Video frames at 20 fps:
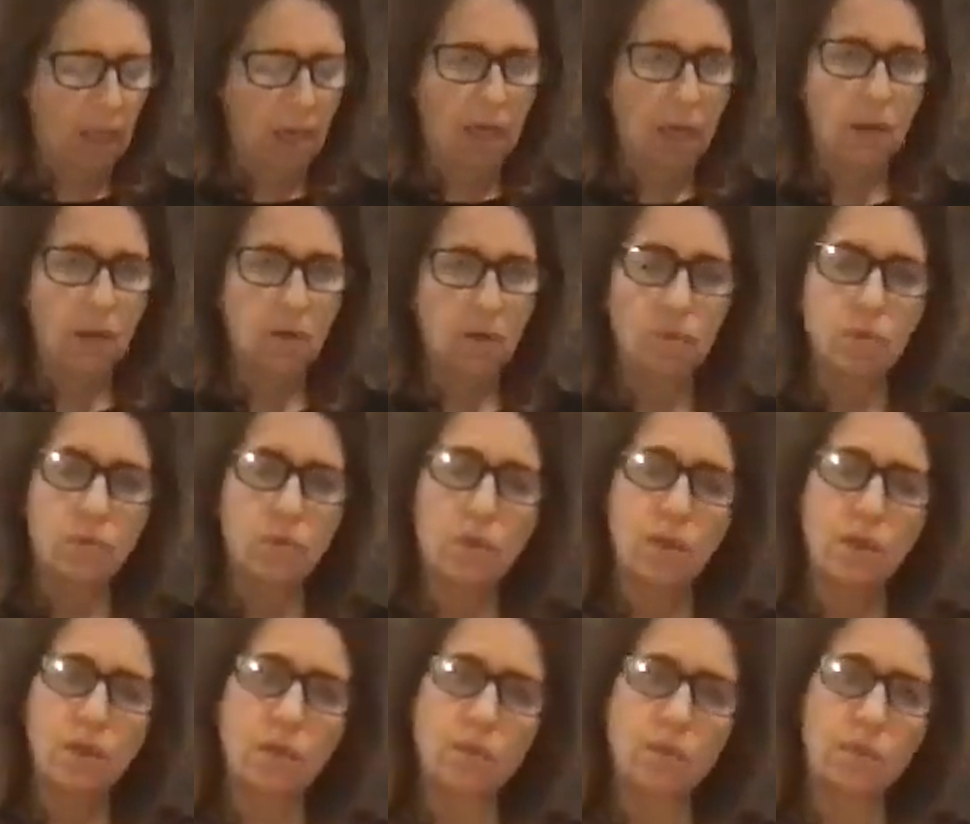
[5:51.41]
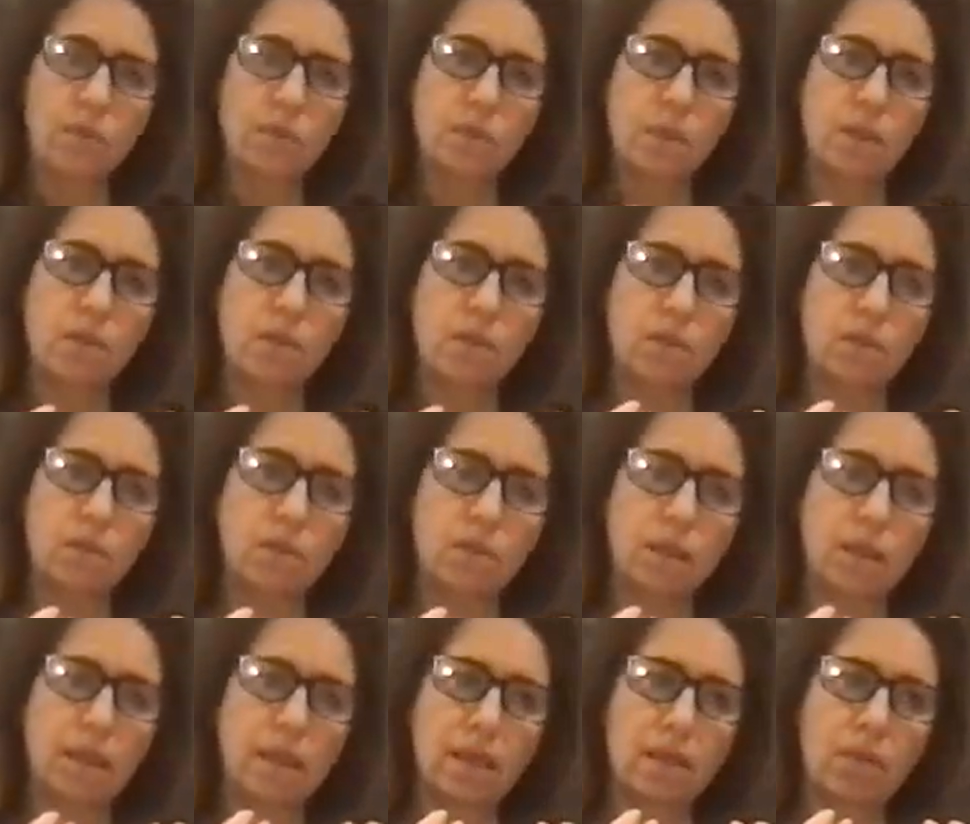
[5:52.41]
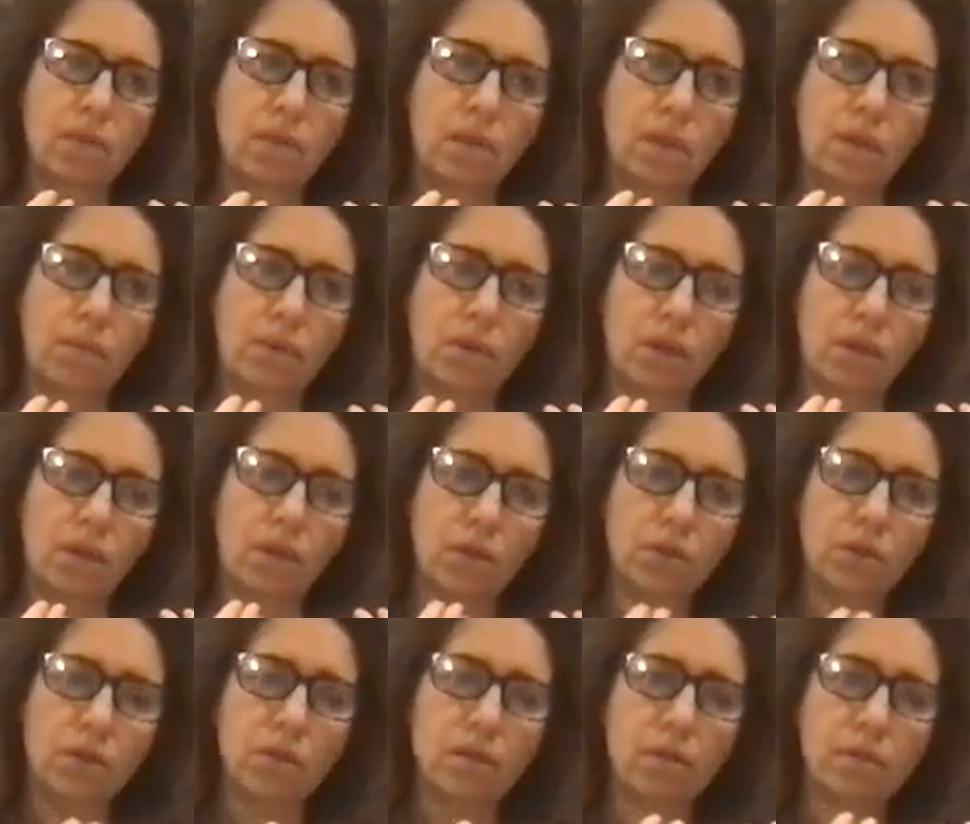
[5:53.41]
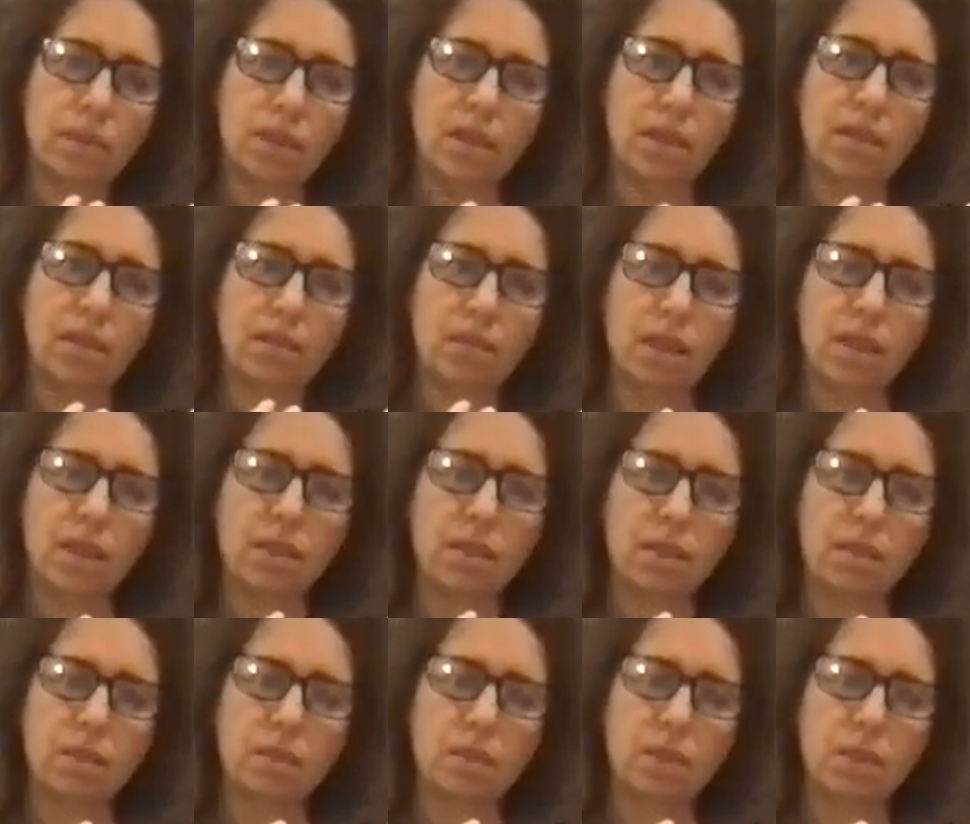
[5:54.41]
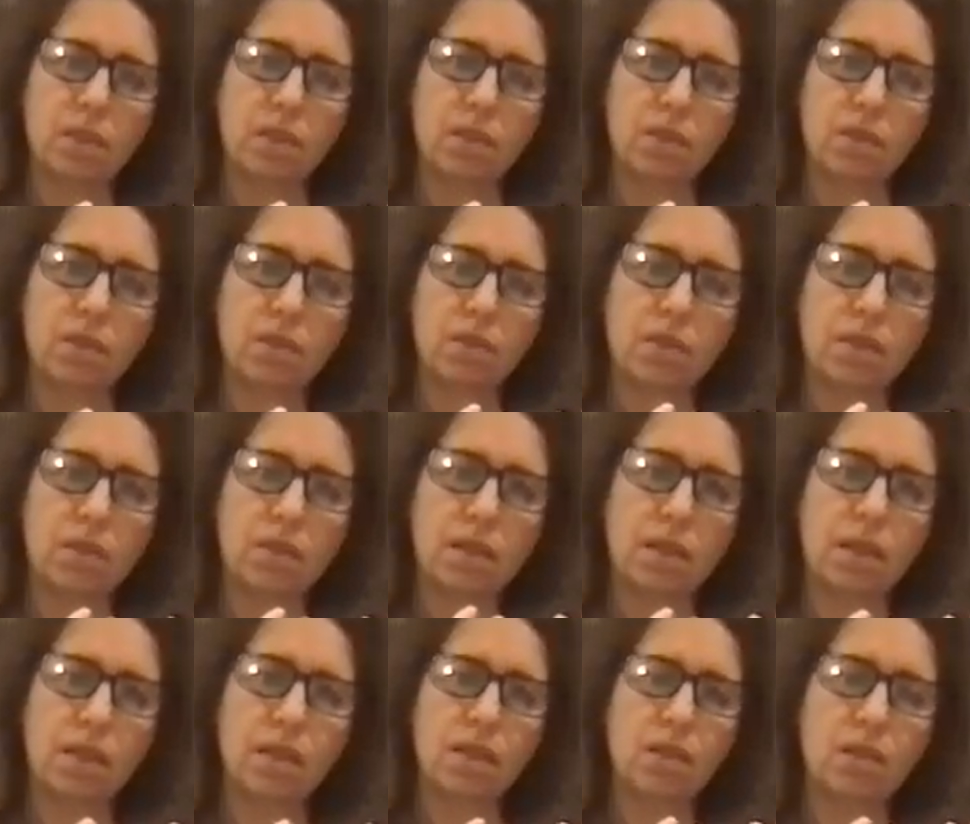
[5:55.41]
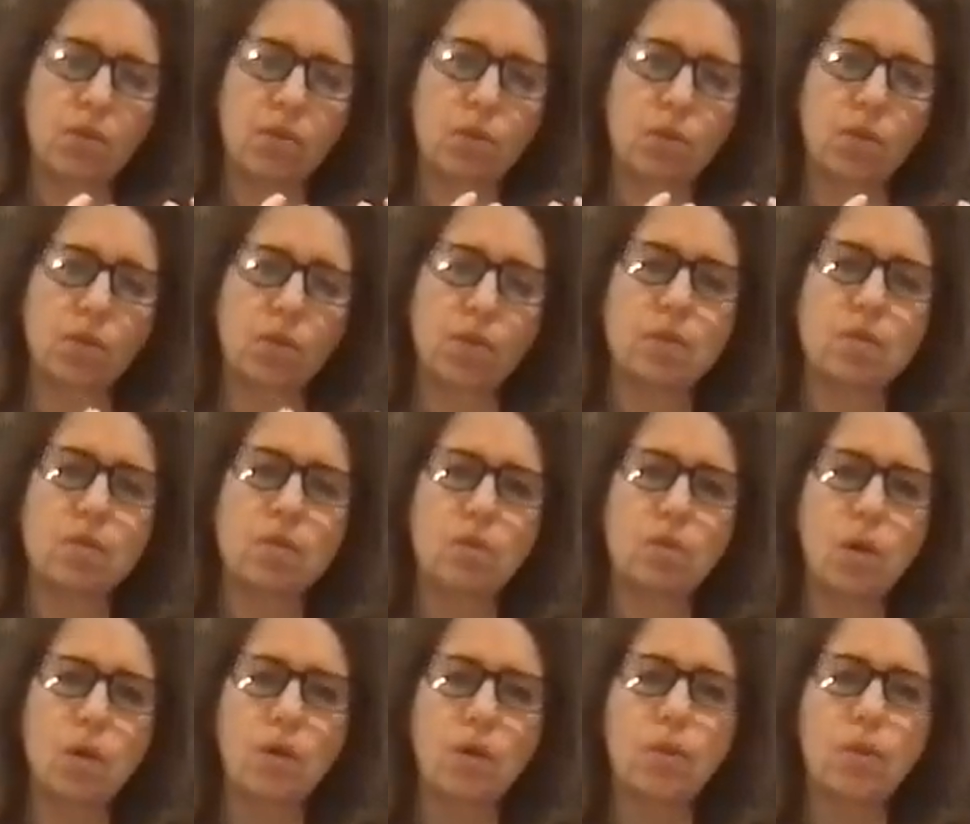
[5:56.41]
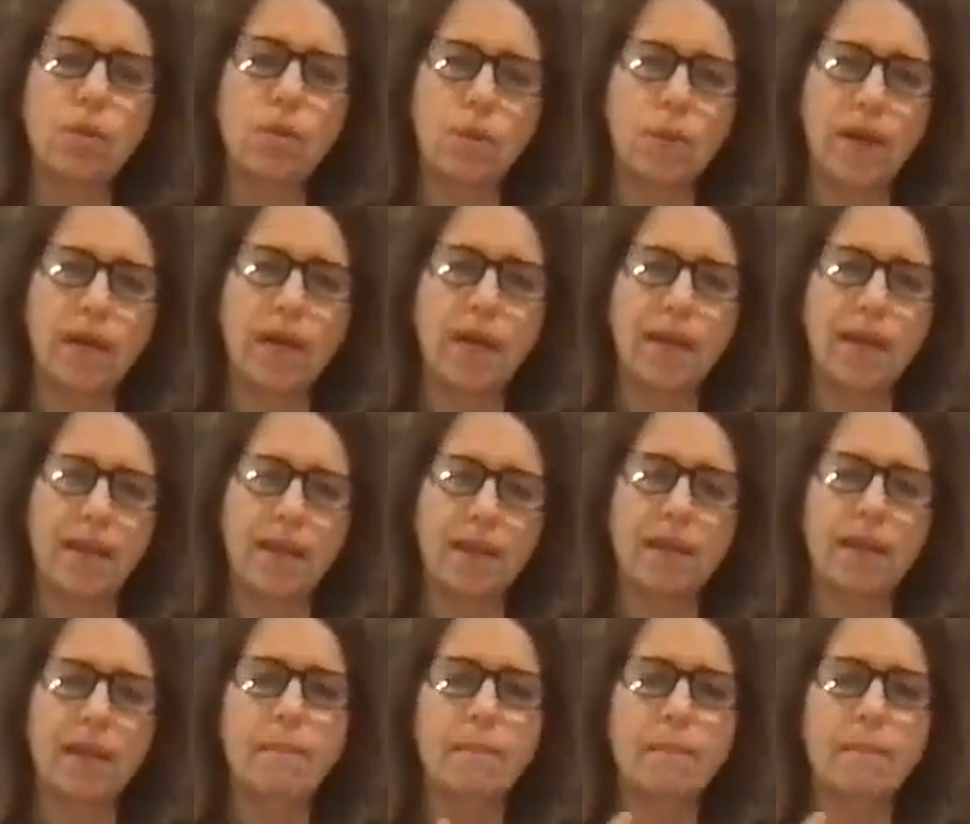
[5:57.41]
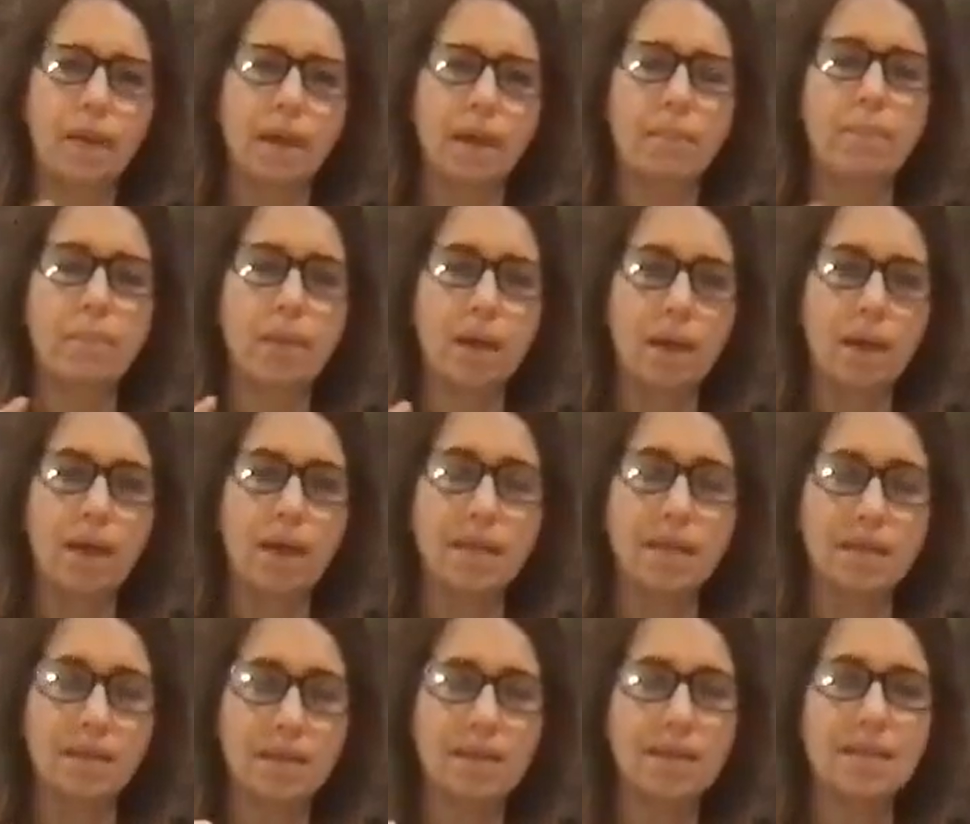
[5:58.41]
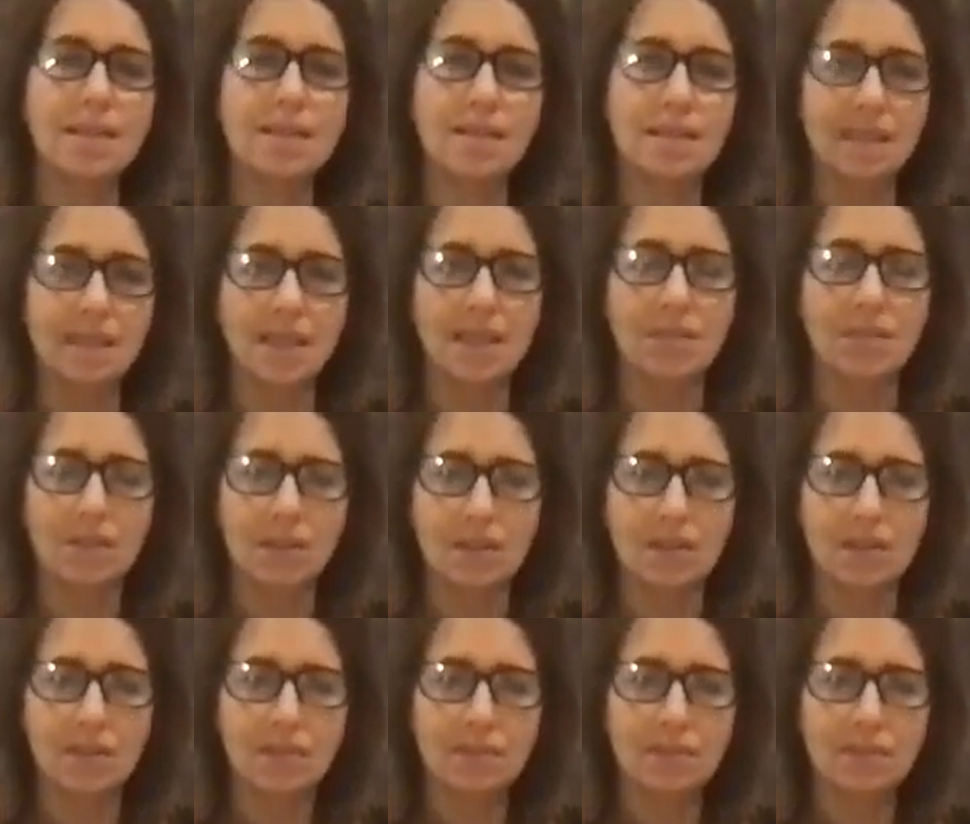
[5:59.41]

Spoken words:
And it also helps me to, when I'm closer to my direct experience, to see that the world is not the way my mind conceives it.